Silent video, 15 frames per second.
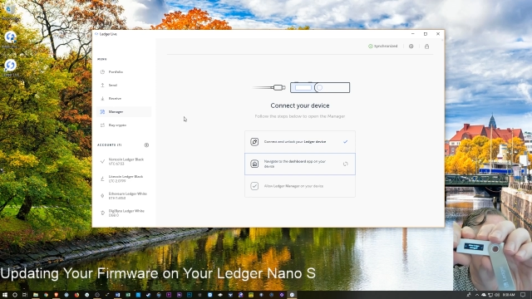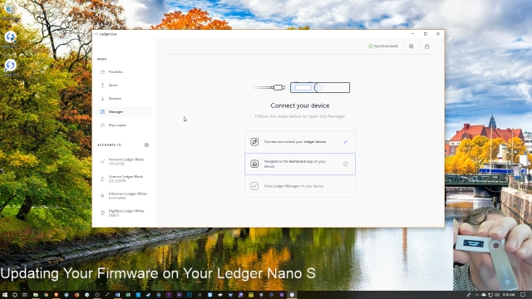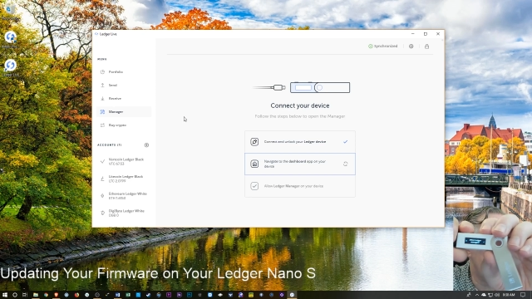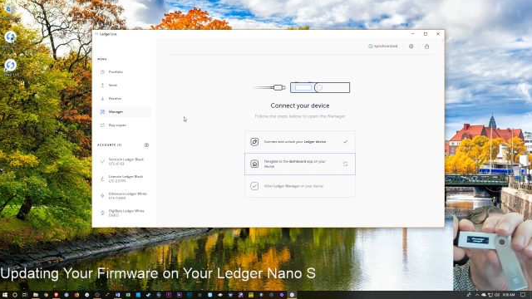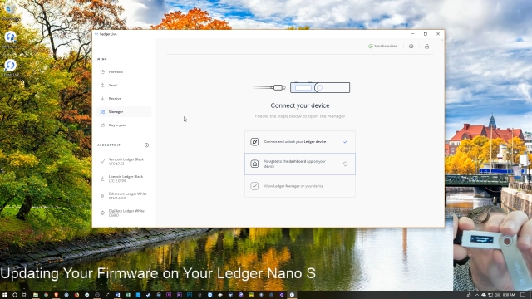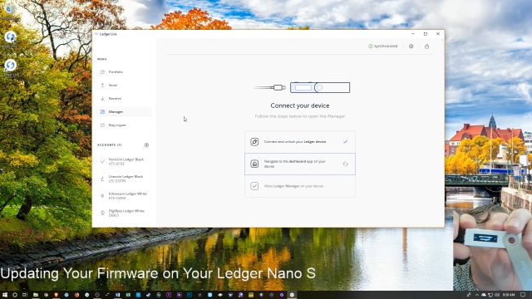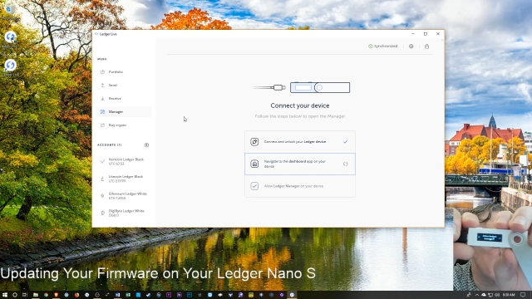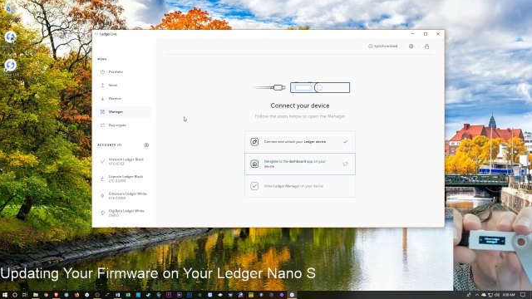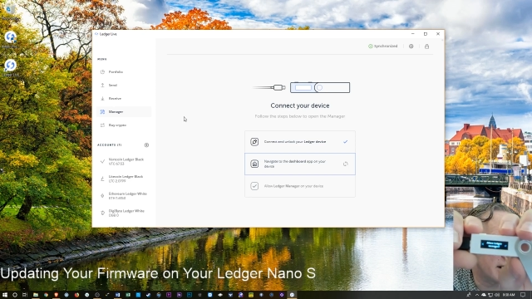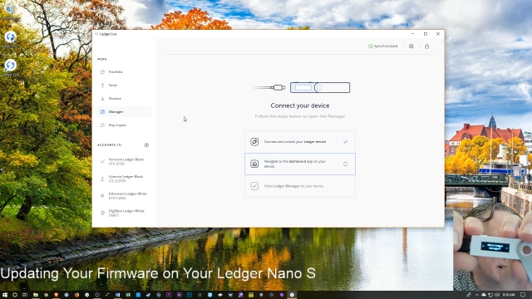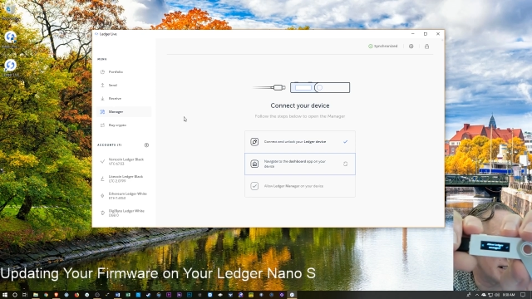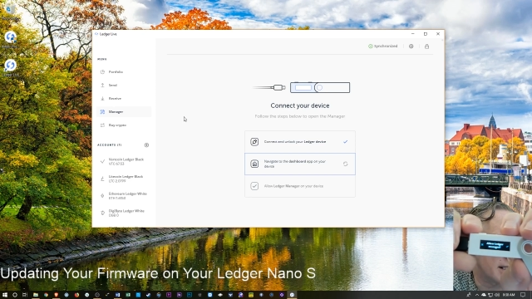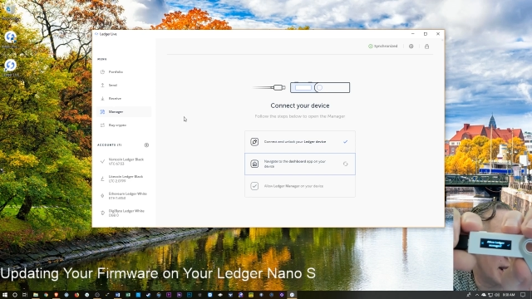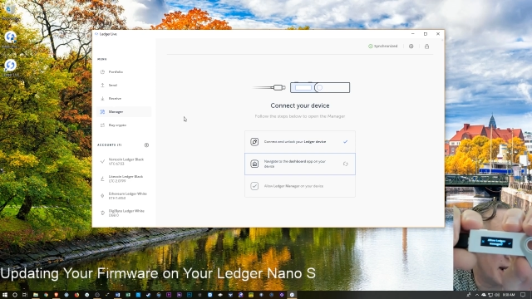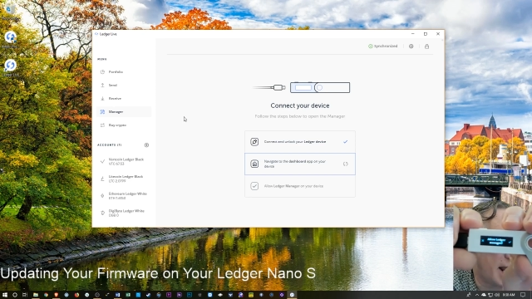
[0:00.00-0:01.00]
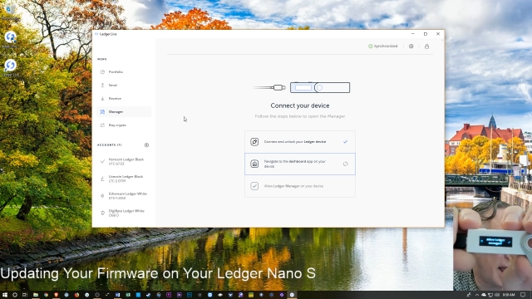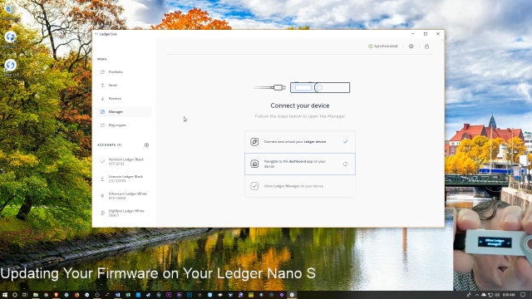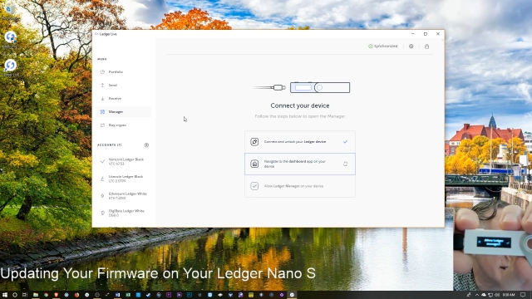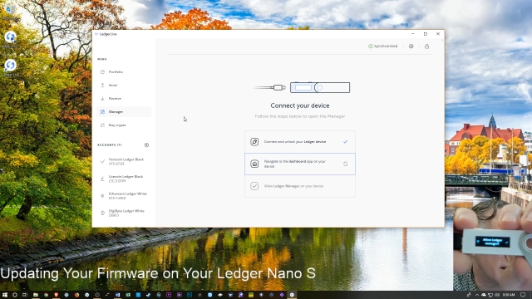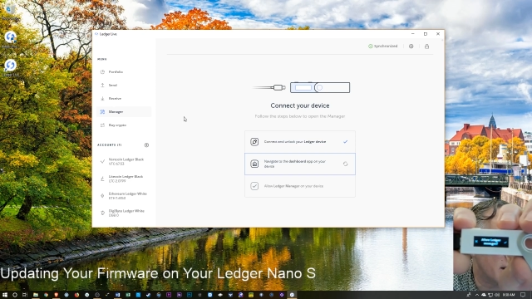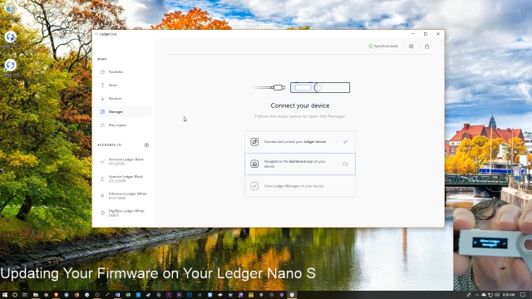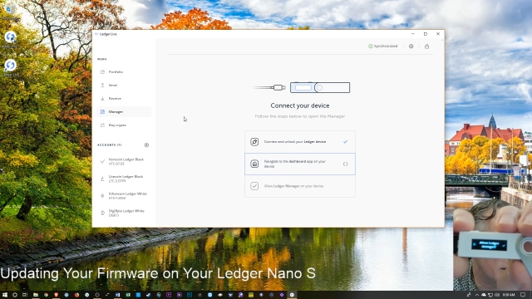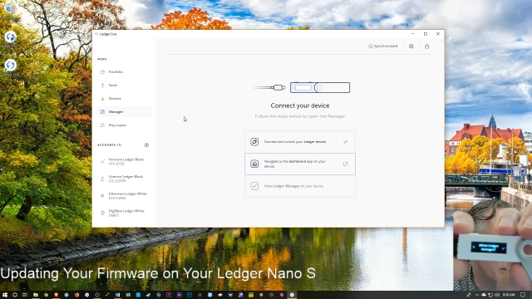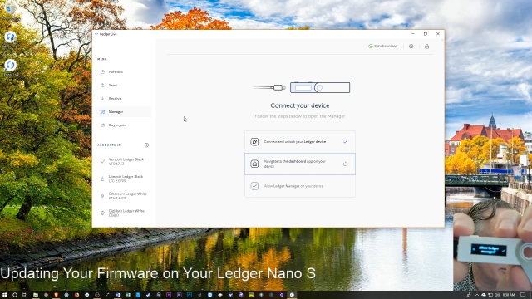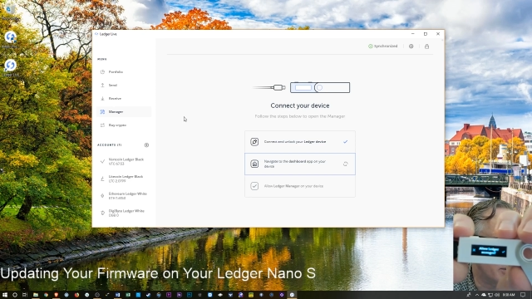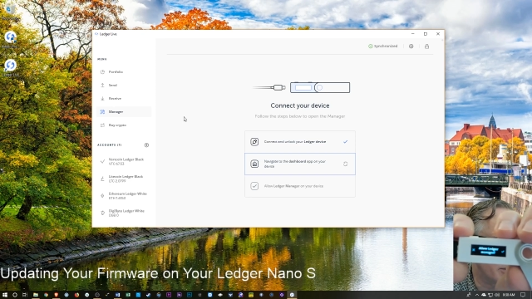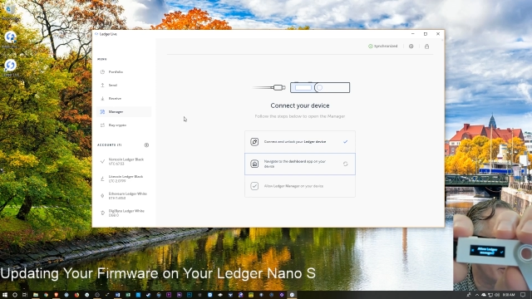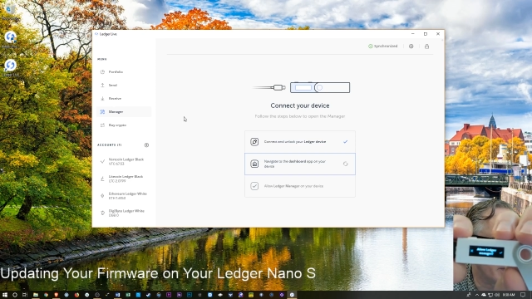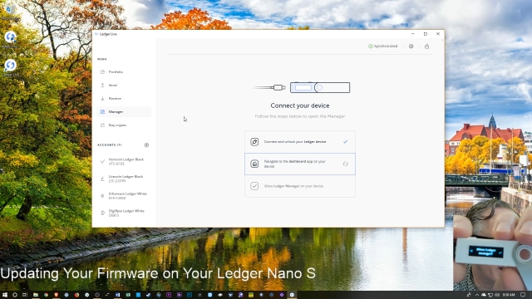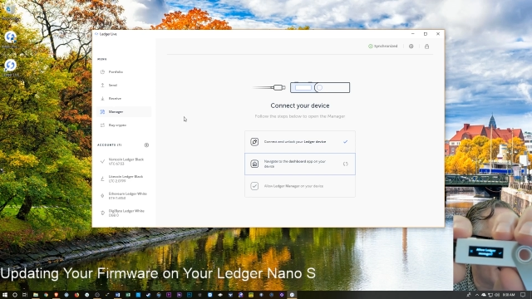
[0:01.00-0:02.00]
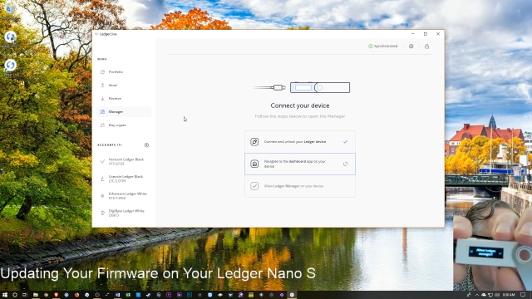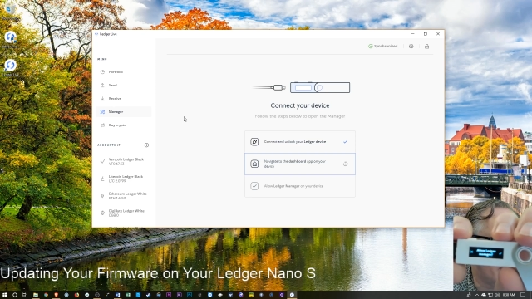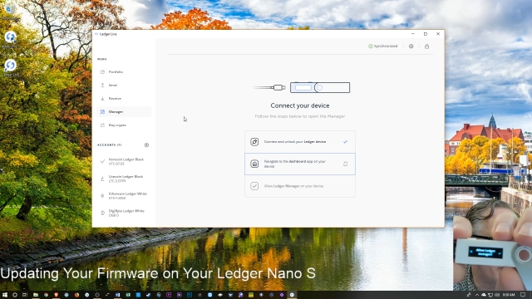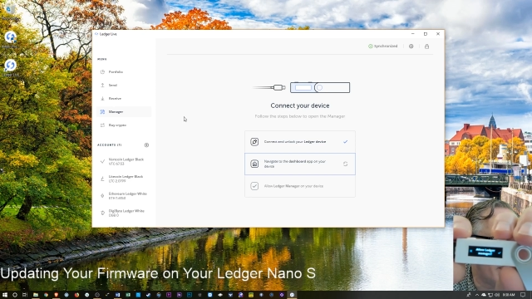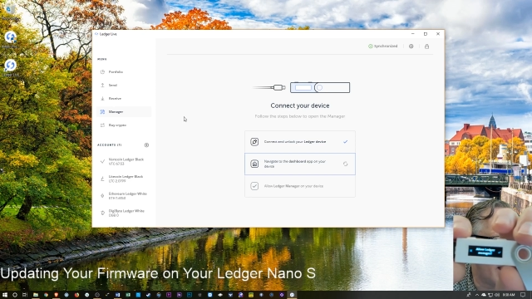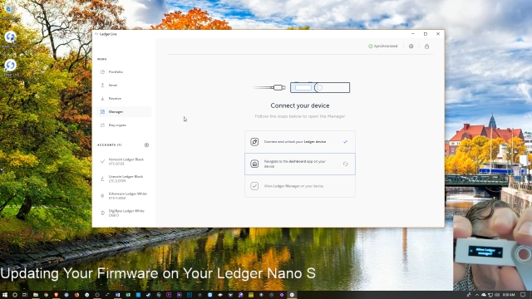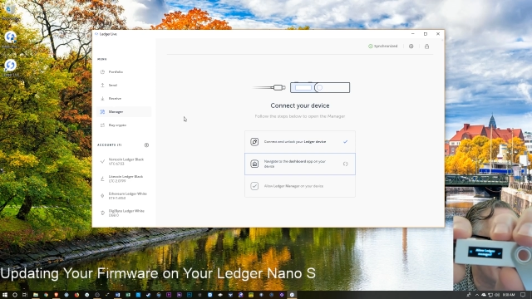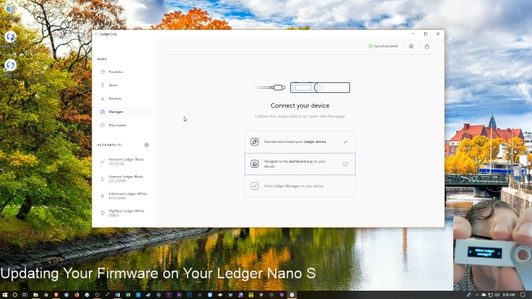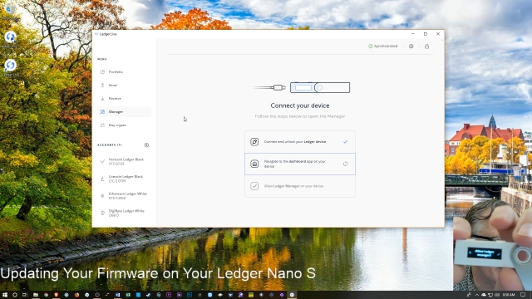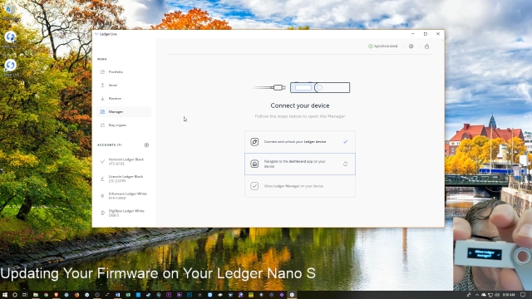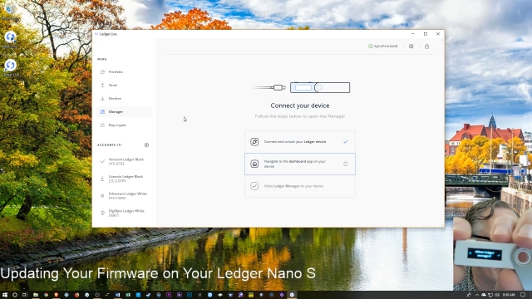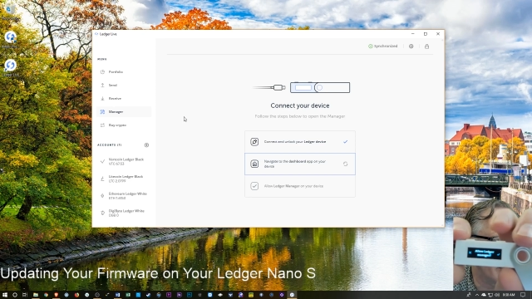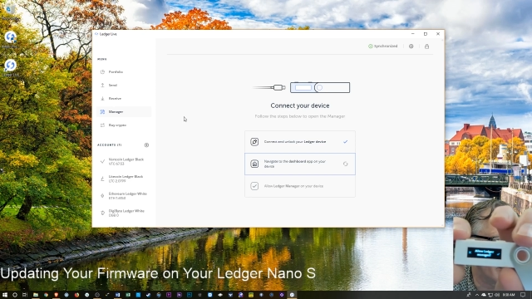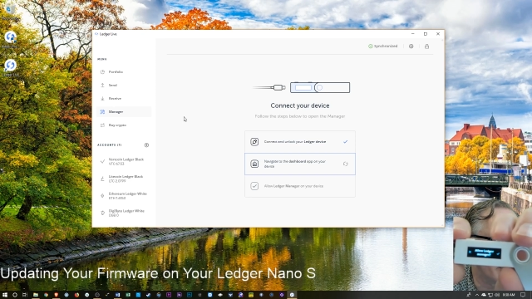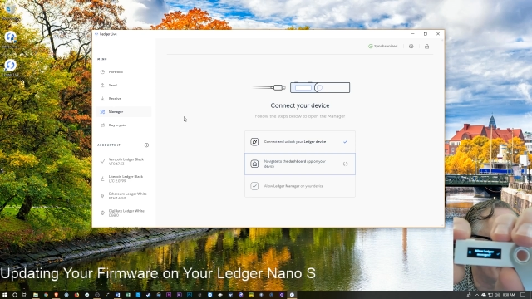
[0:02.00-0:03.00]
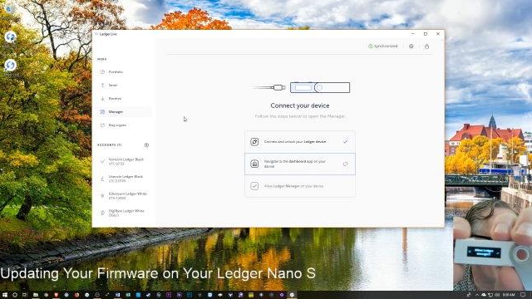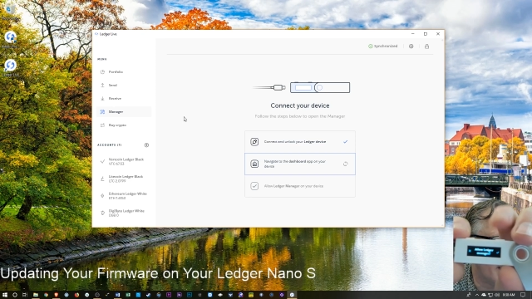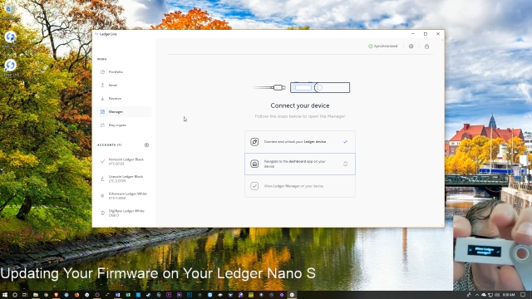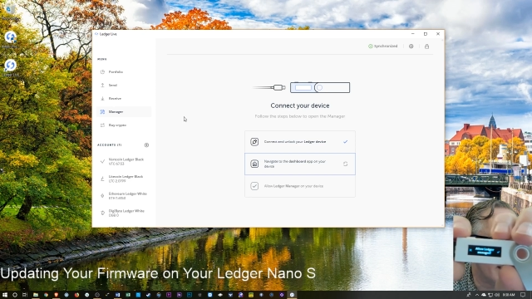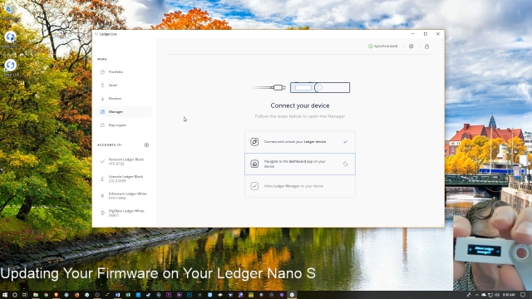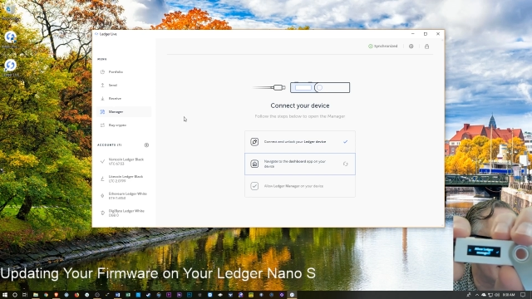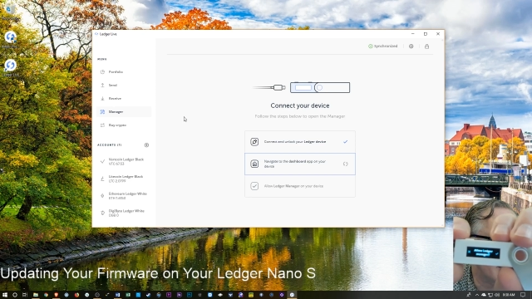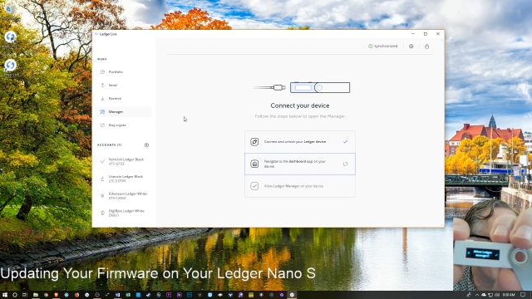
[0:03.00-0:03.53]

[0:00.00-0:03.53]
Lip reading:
(no speaker visible)